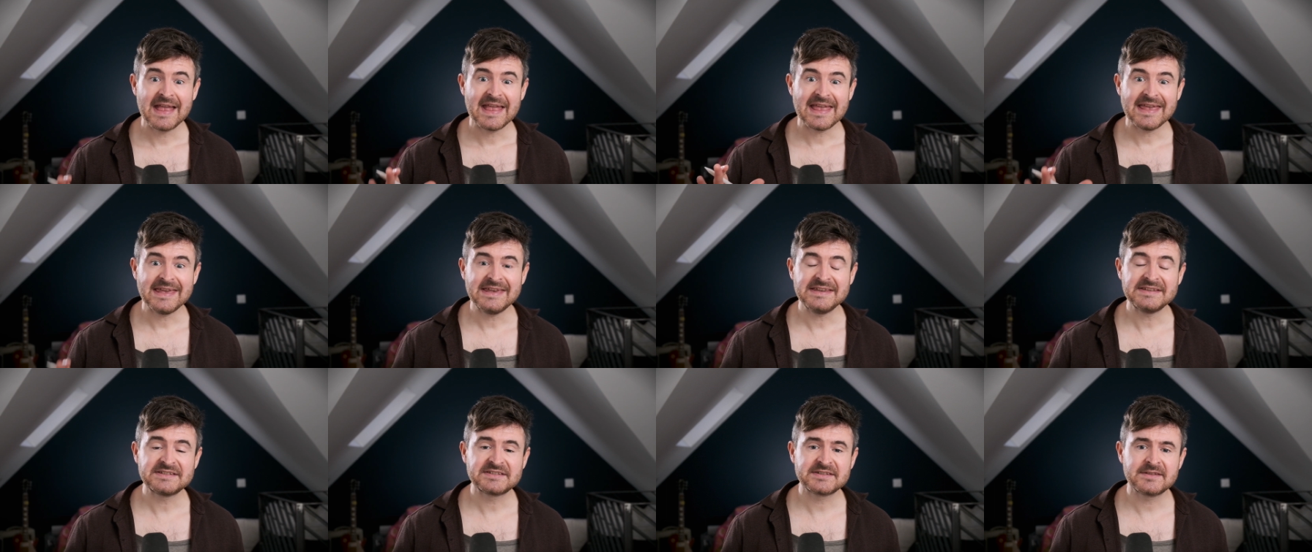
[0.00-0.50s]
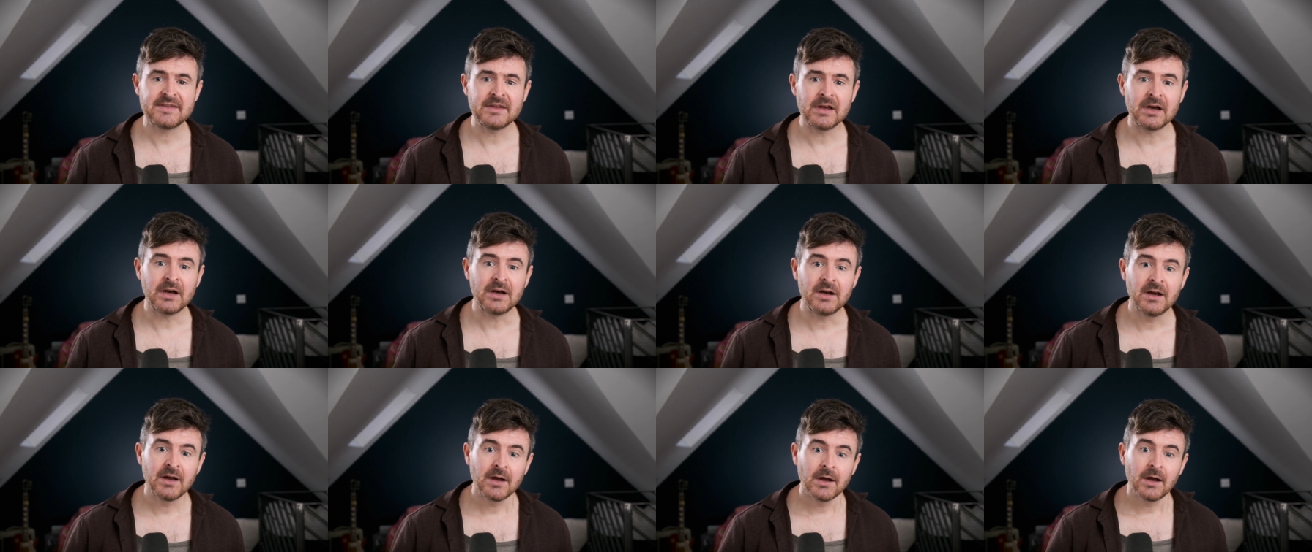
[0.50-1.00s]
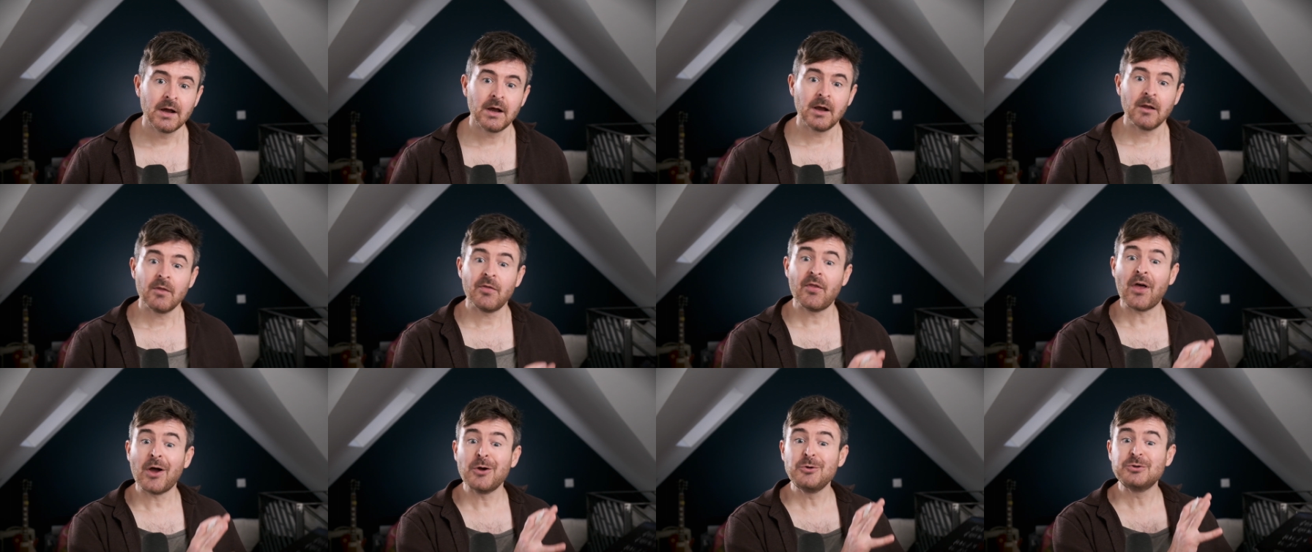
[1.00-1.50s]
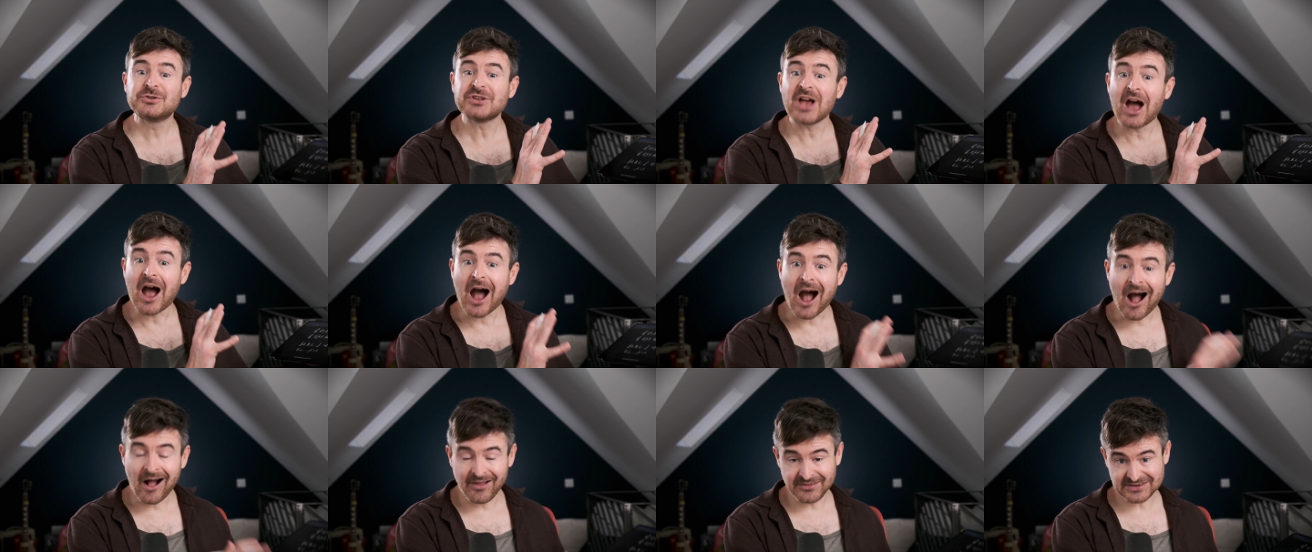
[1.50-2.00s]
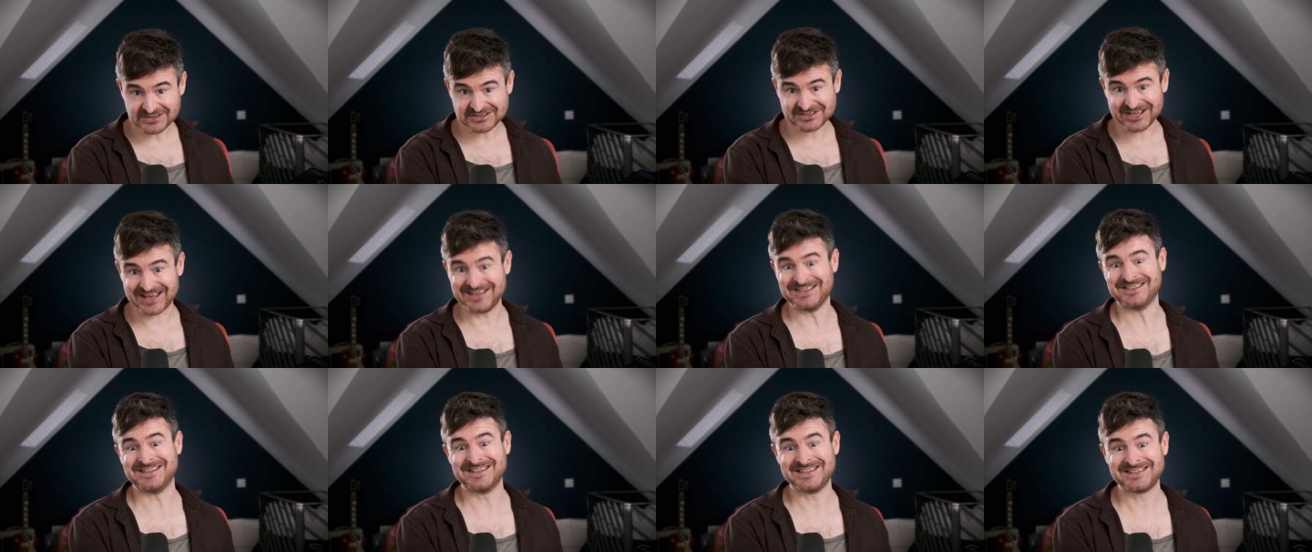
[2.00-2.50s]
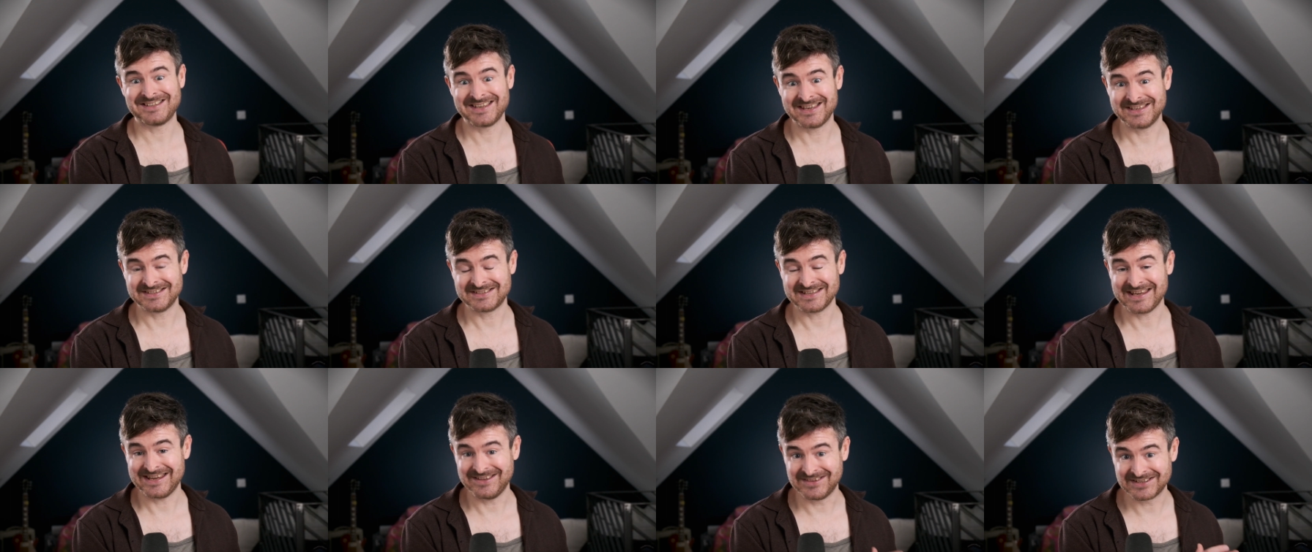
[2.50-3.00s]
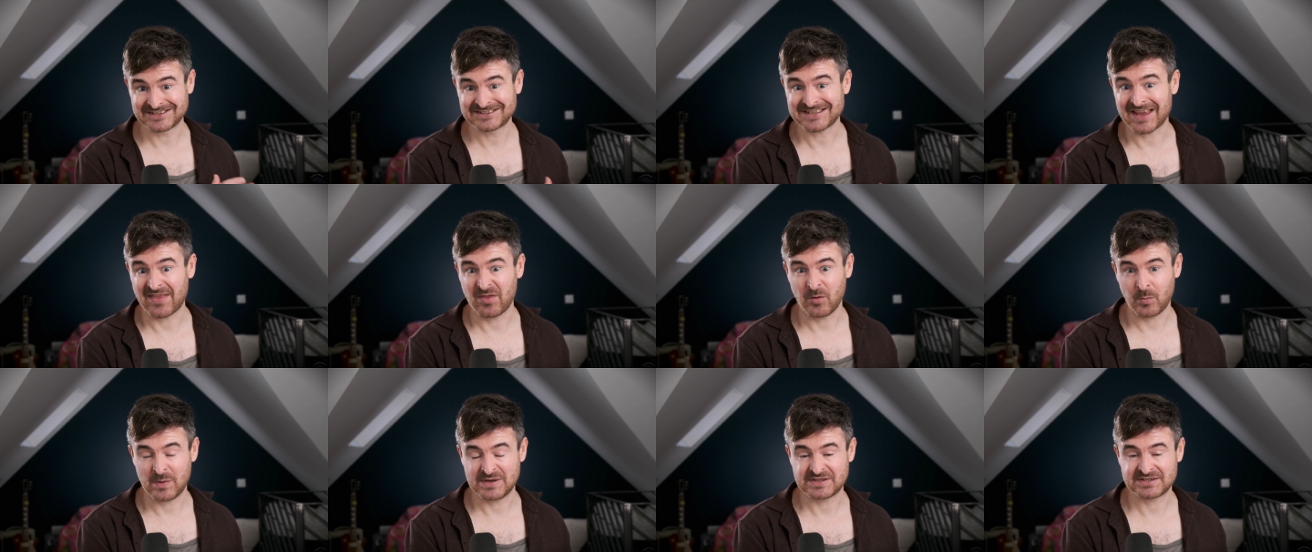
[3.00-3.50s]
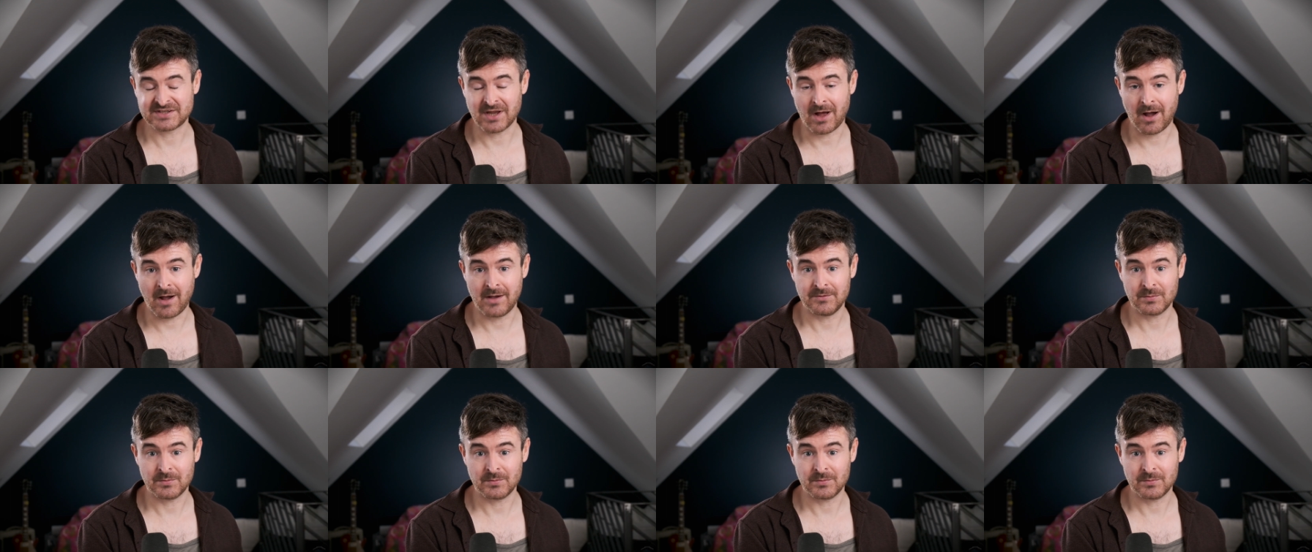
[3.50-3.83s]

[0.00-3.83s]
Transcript: is that those other sentences in the set that we started